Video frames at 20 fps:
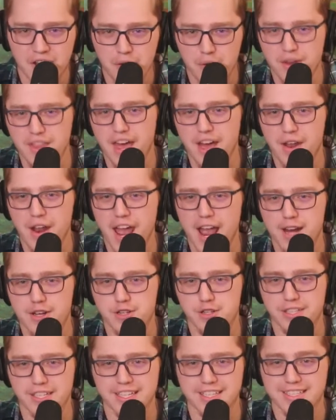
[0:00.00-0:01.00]
without
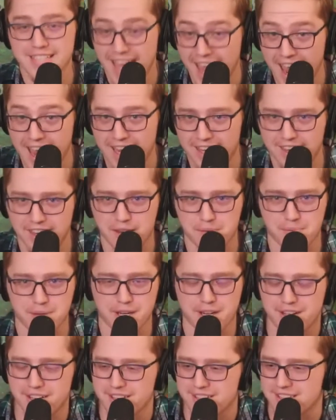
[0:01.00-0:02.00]
actually tanking,
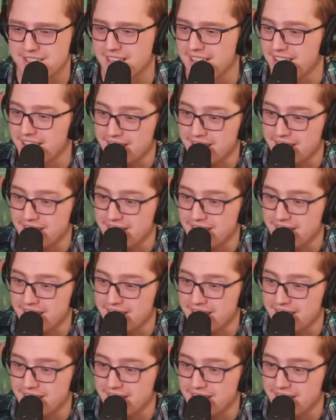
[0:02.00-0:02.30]
because